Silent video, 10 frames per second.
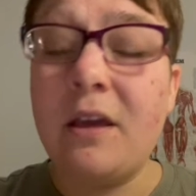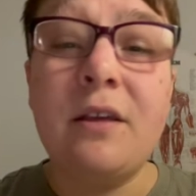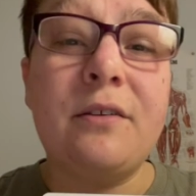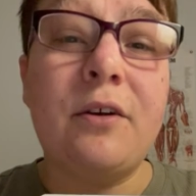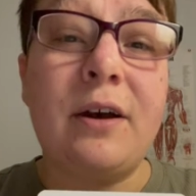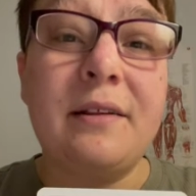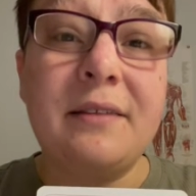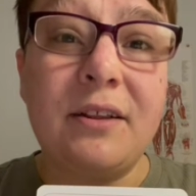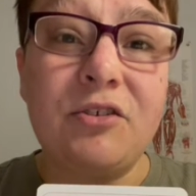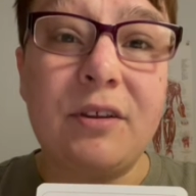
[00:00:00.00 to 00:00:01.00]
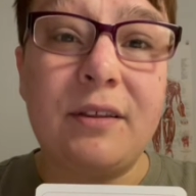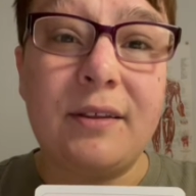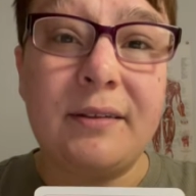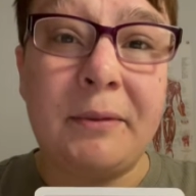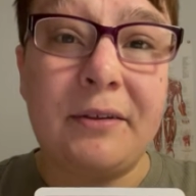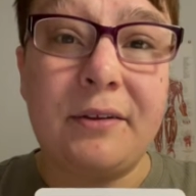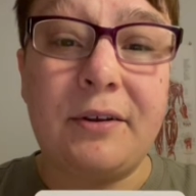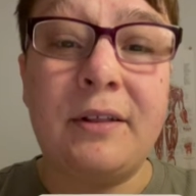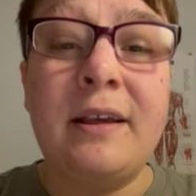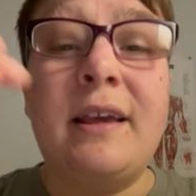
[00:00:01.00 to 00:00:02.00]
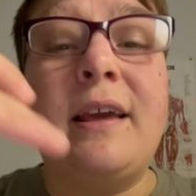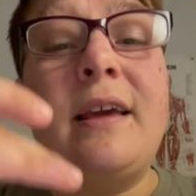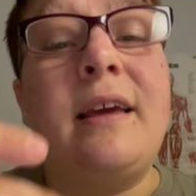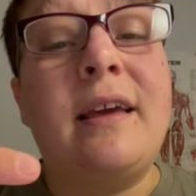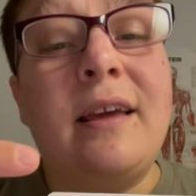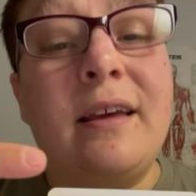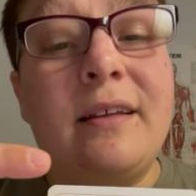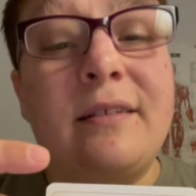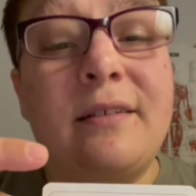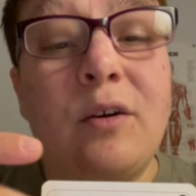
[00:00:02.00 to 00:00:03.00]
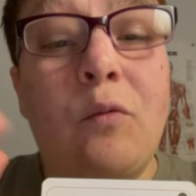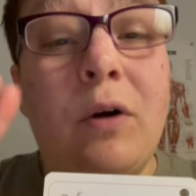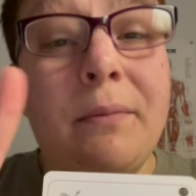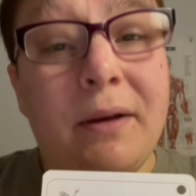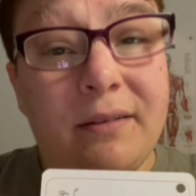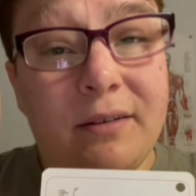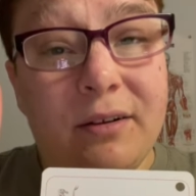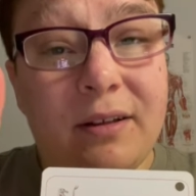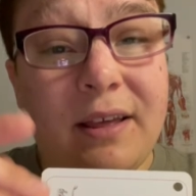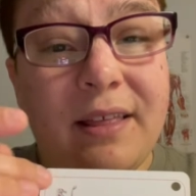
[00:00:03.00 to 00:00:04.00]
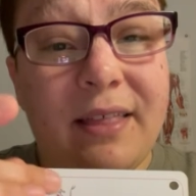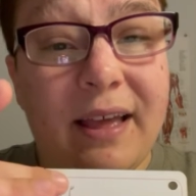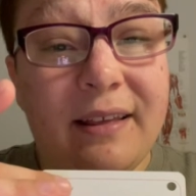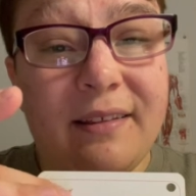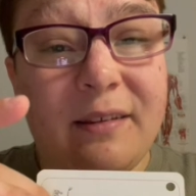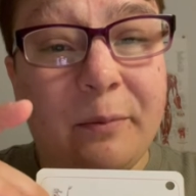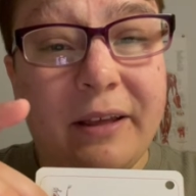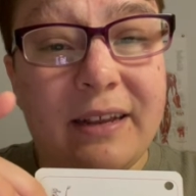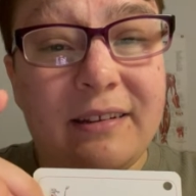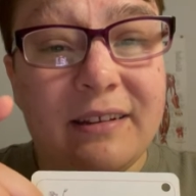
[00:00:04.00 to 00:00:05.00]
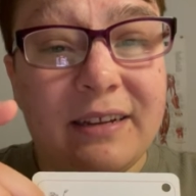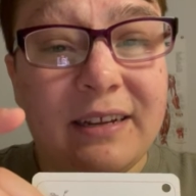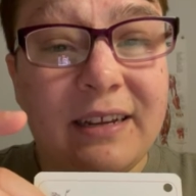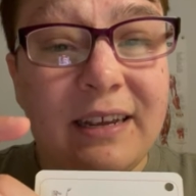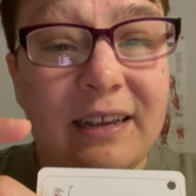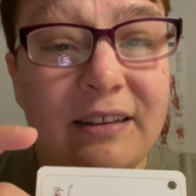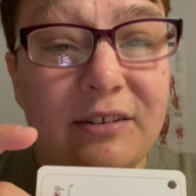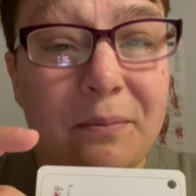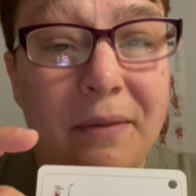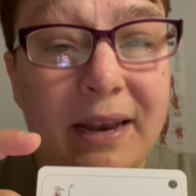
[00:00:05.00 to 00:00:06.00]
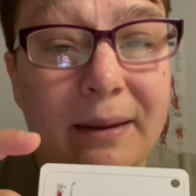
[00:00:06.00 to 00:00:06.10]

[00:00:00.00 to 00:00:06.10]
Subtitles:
So essentially this muscle is one muscle that is split into many